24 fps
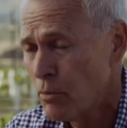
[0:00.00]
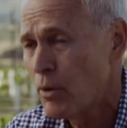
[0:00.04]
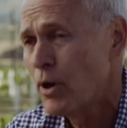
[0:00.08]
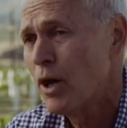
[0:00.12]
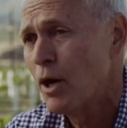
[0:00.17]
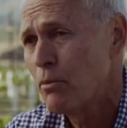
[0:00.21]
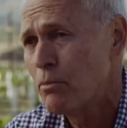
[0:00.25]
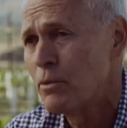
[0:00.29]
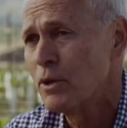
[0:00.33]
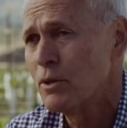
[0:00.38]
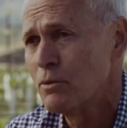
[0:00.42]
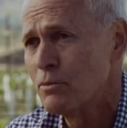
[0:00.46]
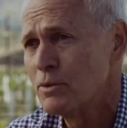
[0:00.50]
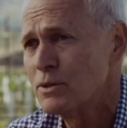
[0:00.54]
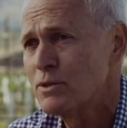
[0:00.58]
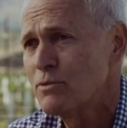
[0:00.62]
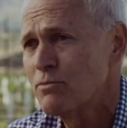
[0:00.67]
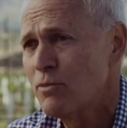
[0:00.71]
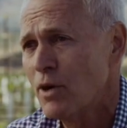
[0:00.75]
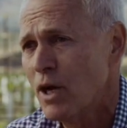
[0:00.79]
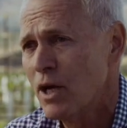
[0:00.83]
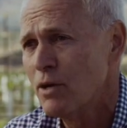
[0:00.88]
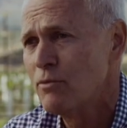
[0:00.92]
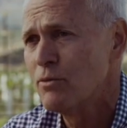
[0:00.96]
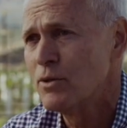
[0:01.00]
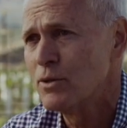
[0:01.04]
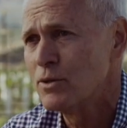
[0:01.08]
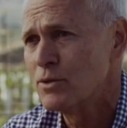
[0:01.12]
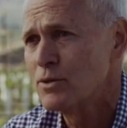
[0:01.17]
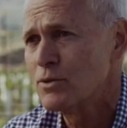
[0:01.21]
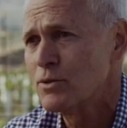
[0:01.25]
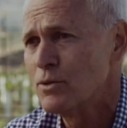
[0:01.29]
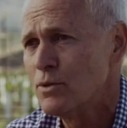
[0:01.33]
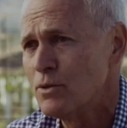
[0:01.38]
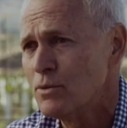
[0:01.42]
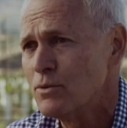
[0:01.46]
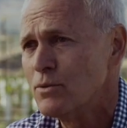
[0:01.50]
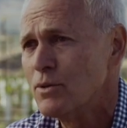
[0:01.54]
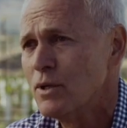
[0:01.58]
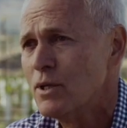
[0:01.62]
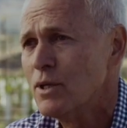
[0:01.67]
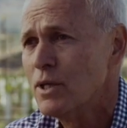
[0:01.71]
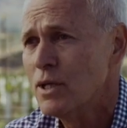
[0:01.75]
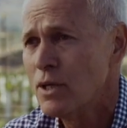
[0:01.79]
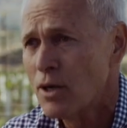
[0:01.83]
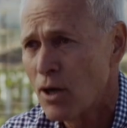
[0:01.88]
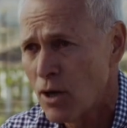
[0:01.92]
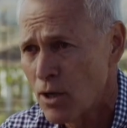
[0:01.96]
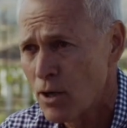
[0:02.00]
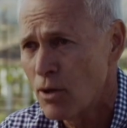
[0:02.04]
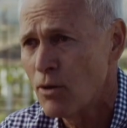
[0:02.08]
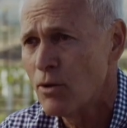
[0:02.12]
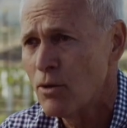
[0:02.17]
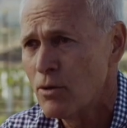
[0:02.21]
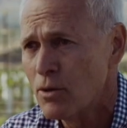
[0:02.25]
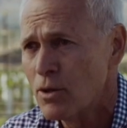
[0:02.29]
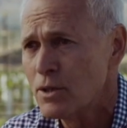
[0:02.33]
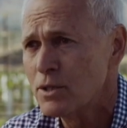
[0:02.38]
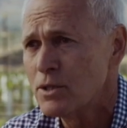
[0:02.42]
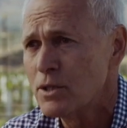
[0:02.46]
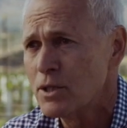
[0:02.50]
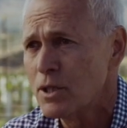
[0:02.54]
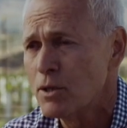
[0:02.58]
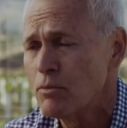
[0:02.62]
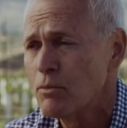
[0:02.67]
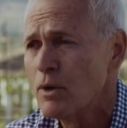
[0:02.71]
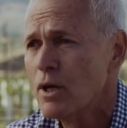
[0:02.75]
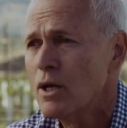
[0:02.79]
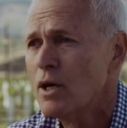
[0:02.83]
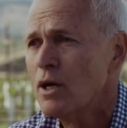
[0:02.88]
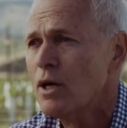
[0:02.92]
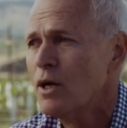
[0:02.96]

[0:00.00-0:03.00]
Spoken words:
The property was 5 years old in our ownership.